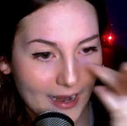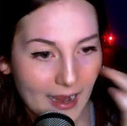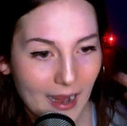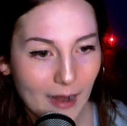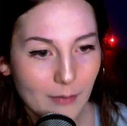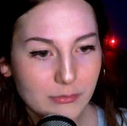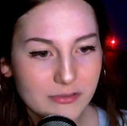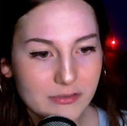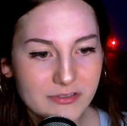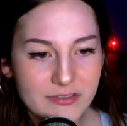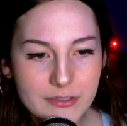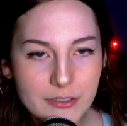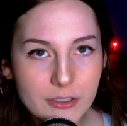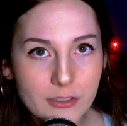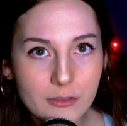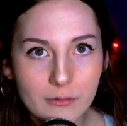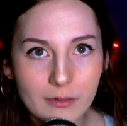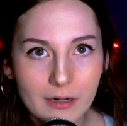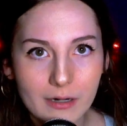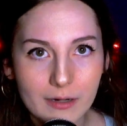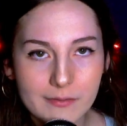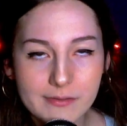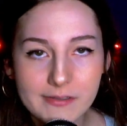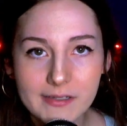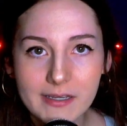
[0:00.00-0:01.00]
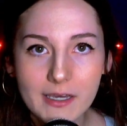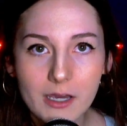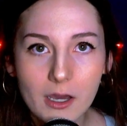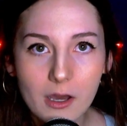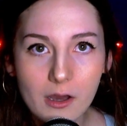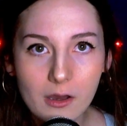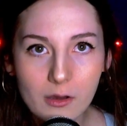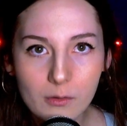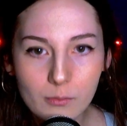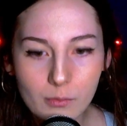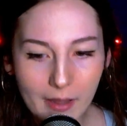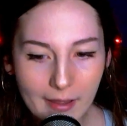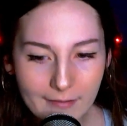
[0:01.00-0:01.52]
I, I was new and I was like,
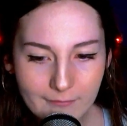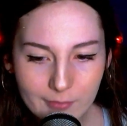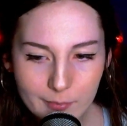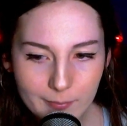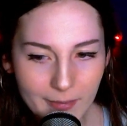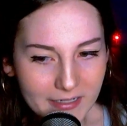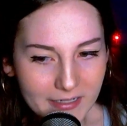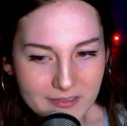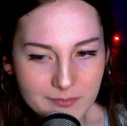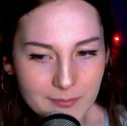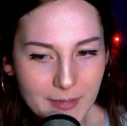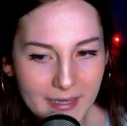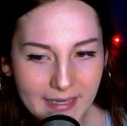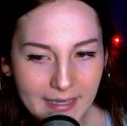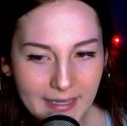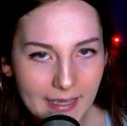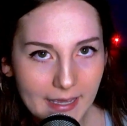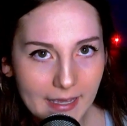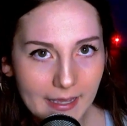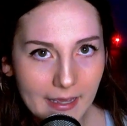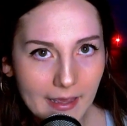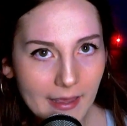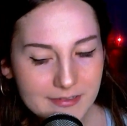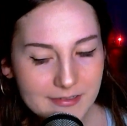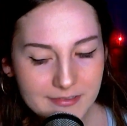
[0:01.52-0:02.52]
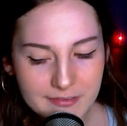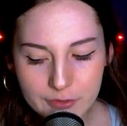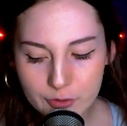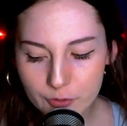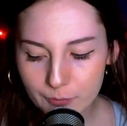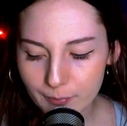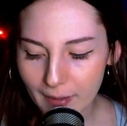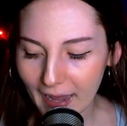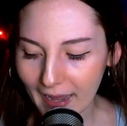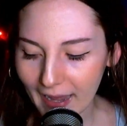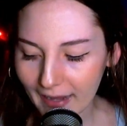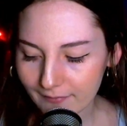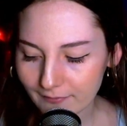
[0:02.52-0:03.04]
oh well everybody's making these new
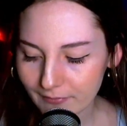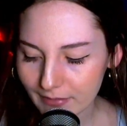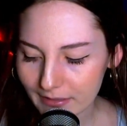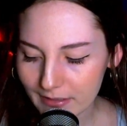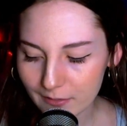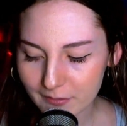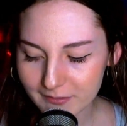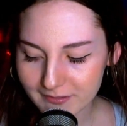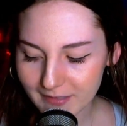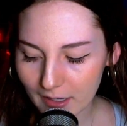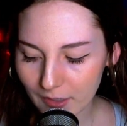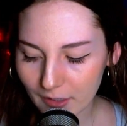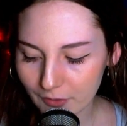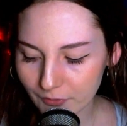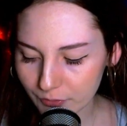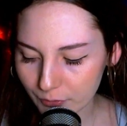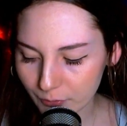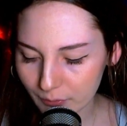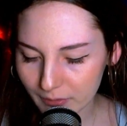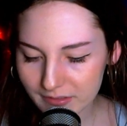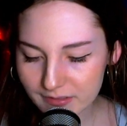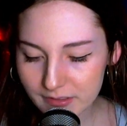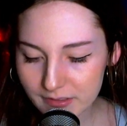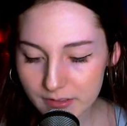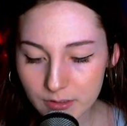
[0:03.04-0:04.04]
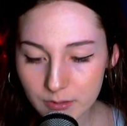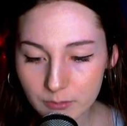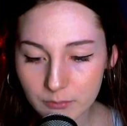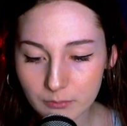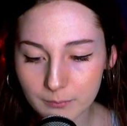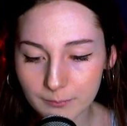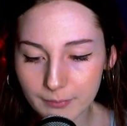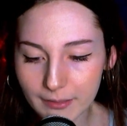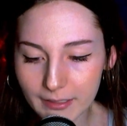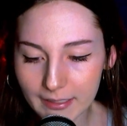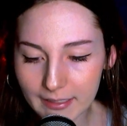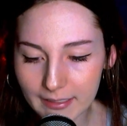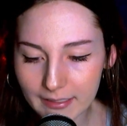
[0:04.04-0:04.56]
pack videos, I'll do one
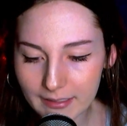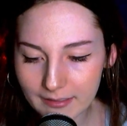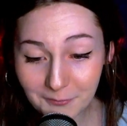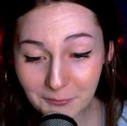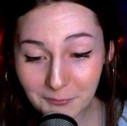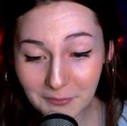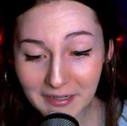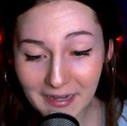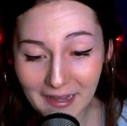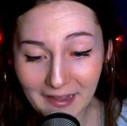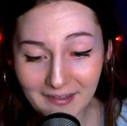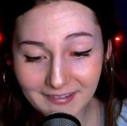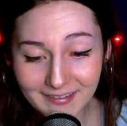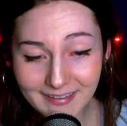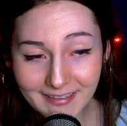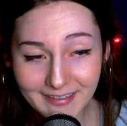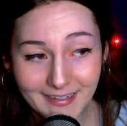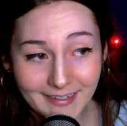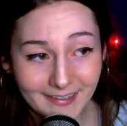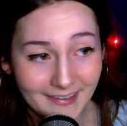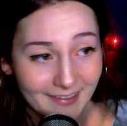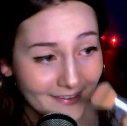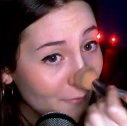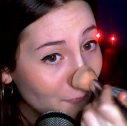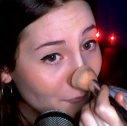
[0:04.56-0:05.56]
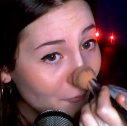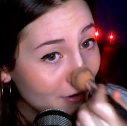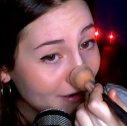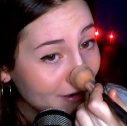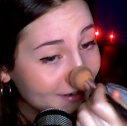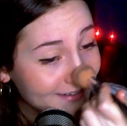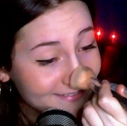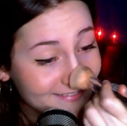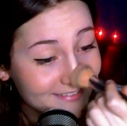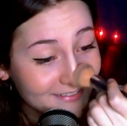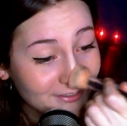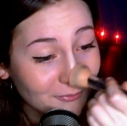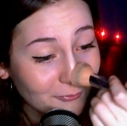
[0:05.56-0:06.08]
too. But in reality, I
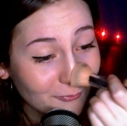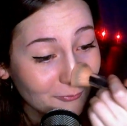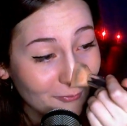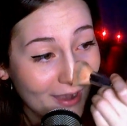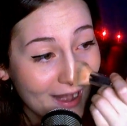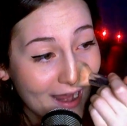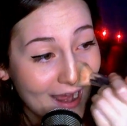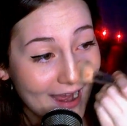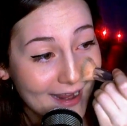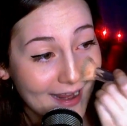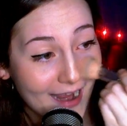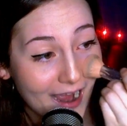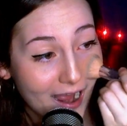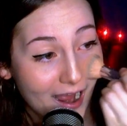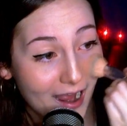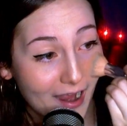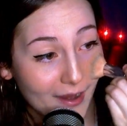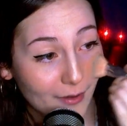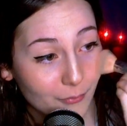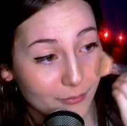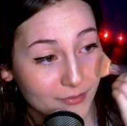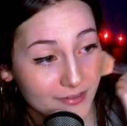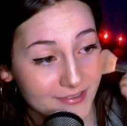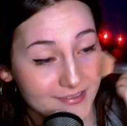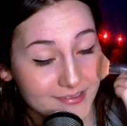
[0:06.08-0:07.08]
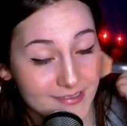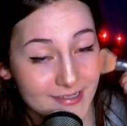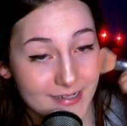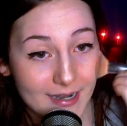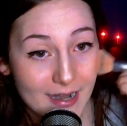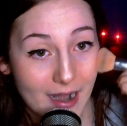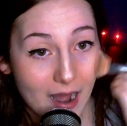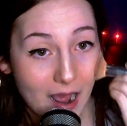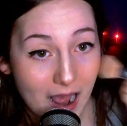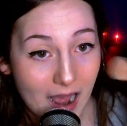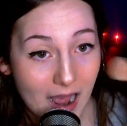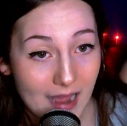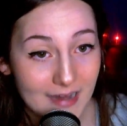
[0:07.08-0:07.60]
wanted to cry. I was
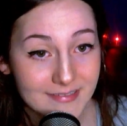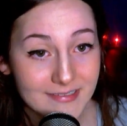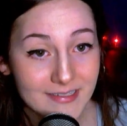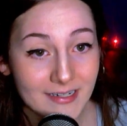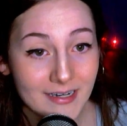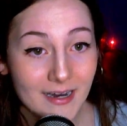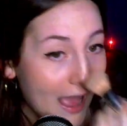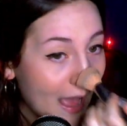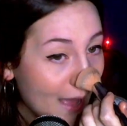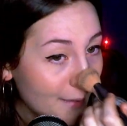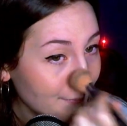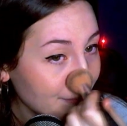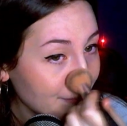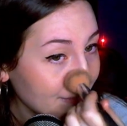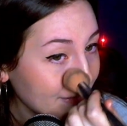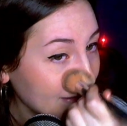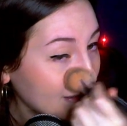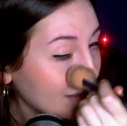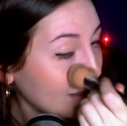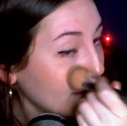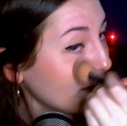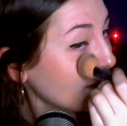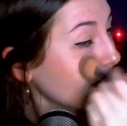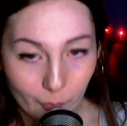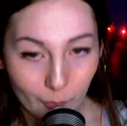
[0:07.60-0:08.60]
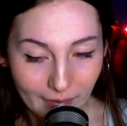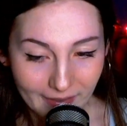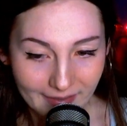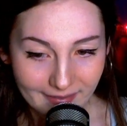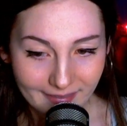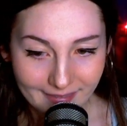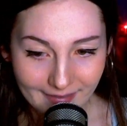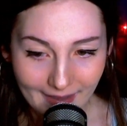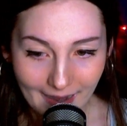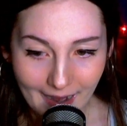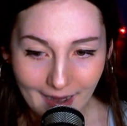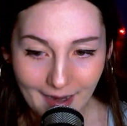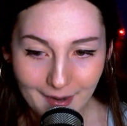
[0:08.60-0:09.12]
not happy
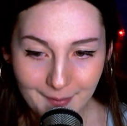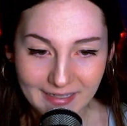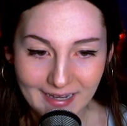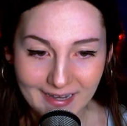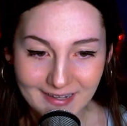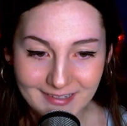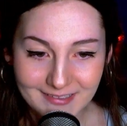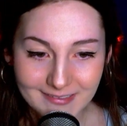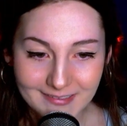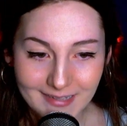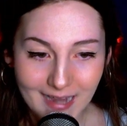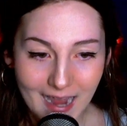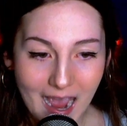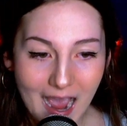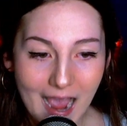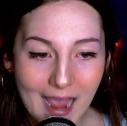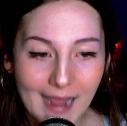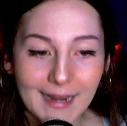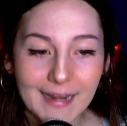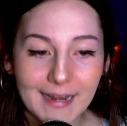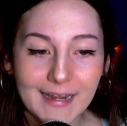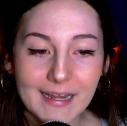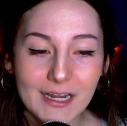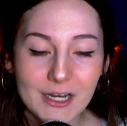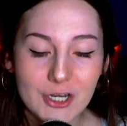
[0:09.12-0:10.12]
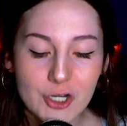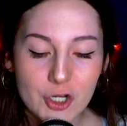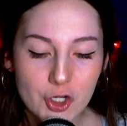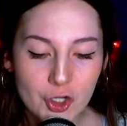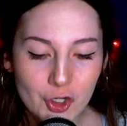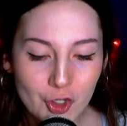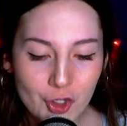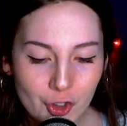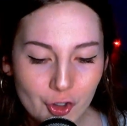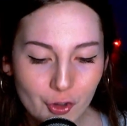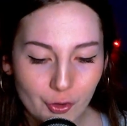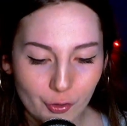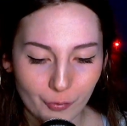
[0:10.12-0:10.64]
with that because I
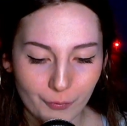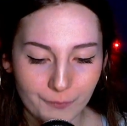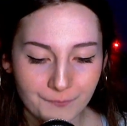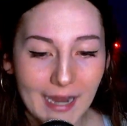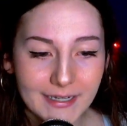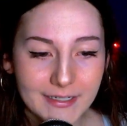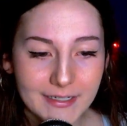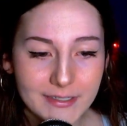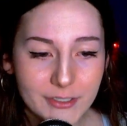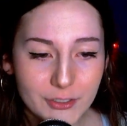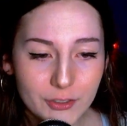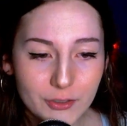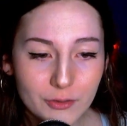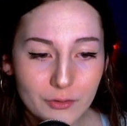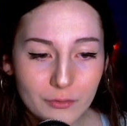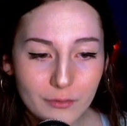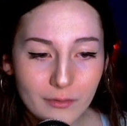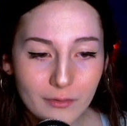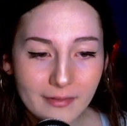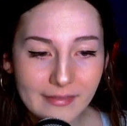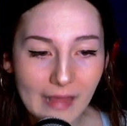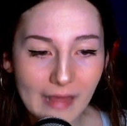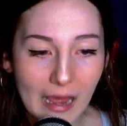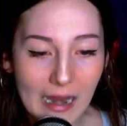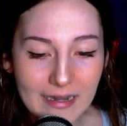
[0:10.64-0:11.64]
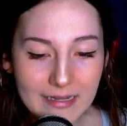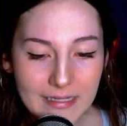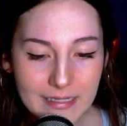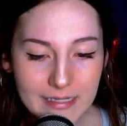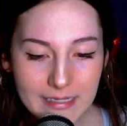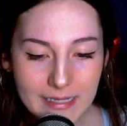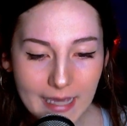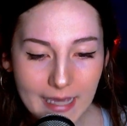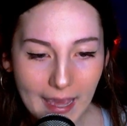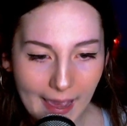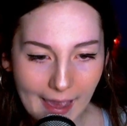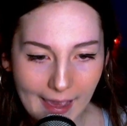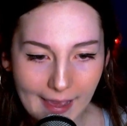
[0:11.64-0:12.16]
knew I knew that
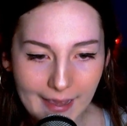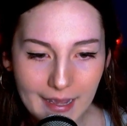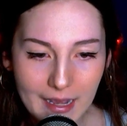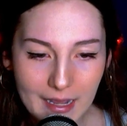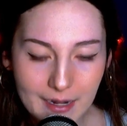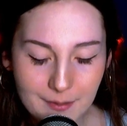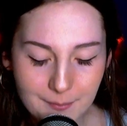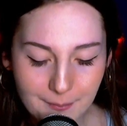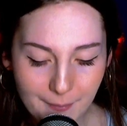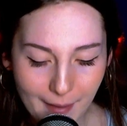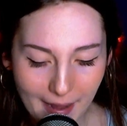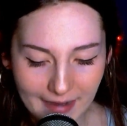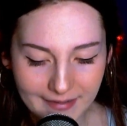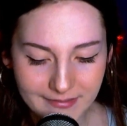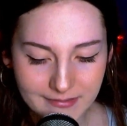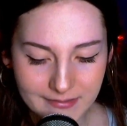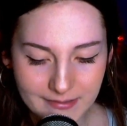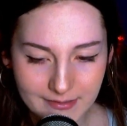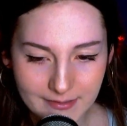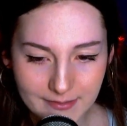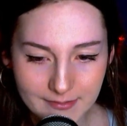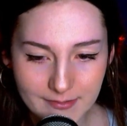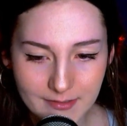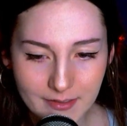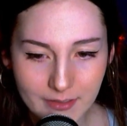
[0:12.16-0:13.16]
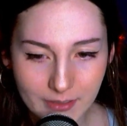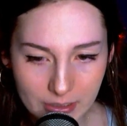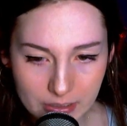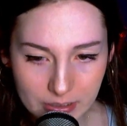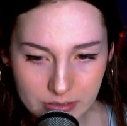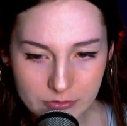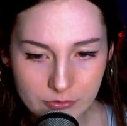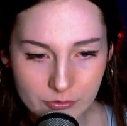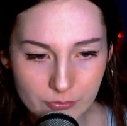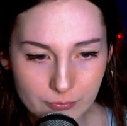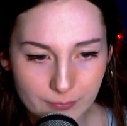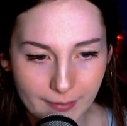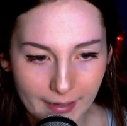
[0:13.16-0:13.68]
EA and Maxis
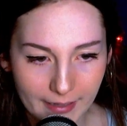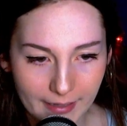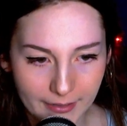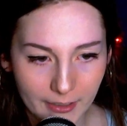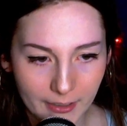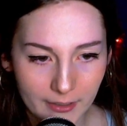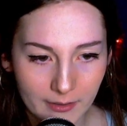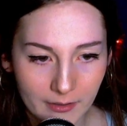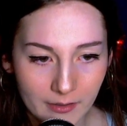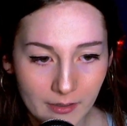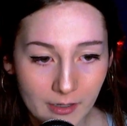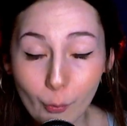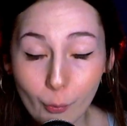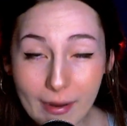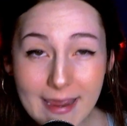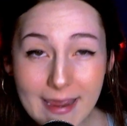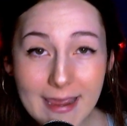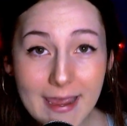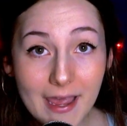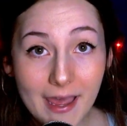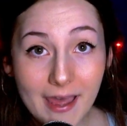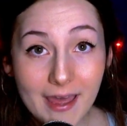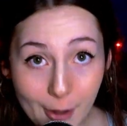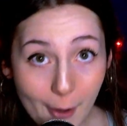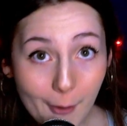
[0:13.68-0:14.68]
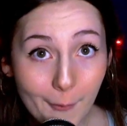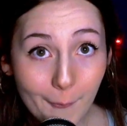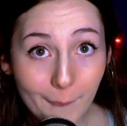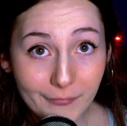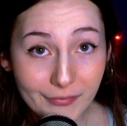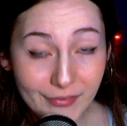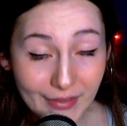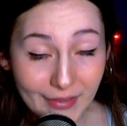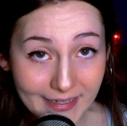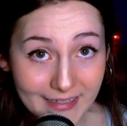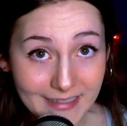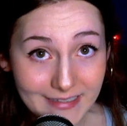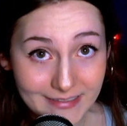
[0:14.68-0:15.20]
could do better. We know
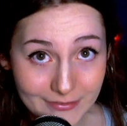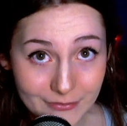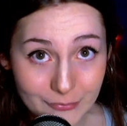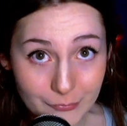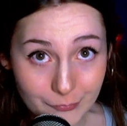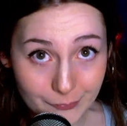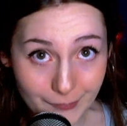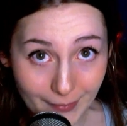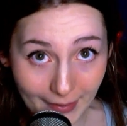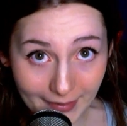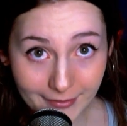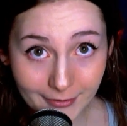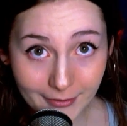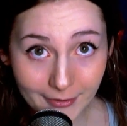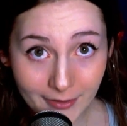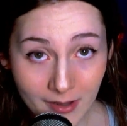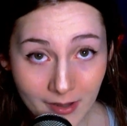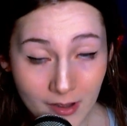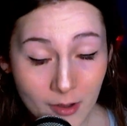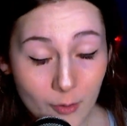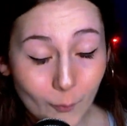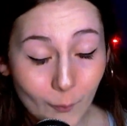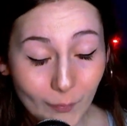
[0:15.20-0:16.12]
they can do better.